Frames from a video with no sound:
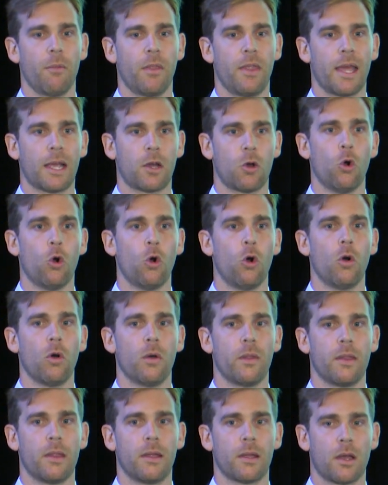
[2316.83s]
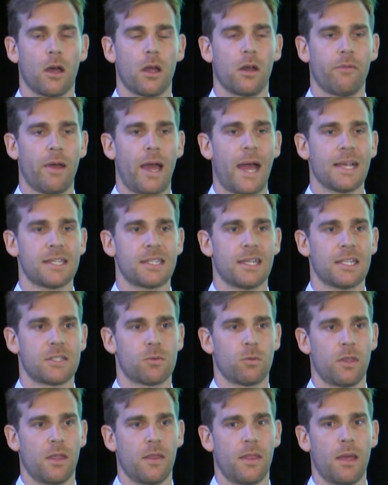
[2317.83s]
Their core kind of
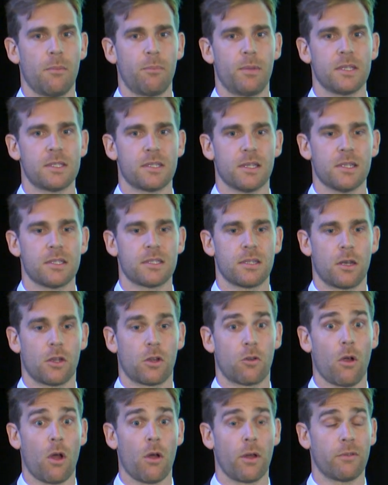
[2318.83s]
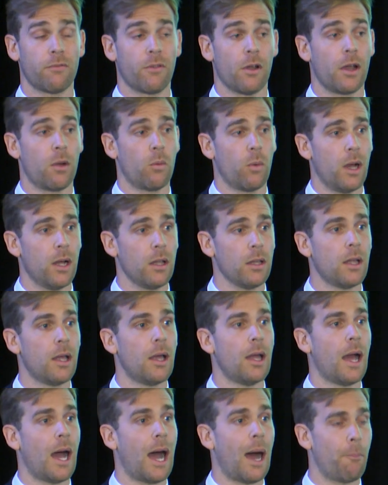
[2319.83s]
assets within their business that are growing very well
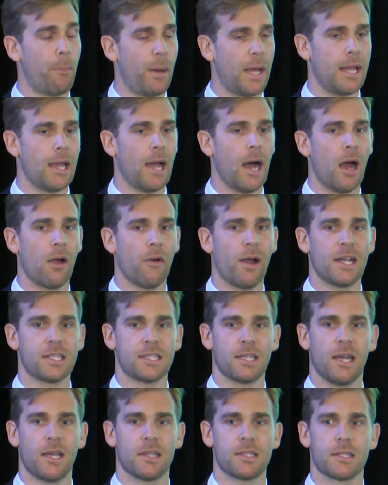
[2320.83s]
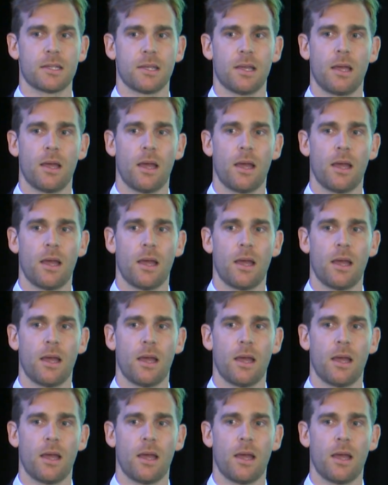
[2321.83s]
are PR assets.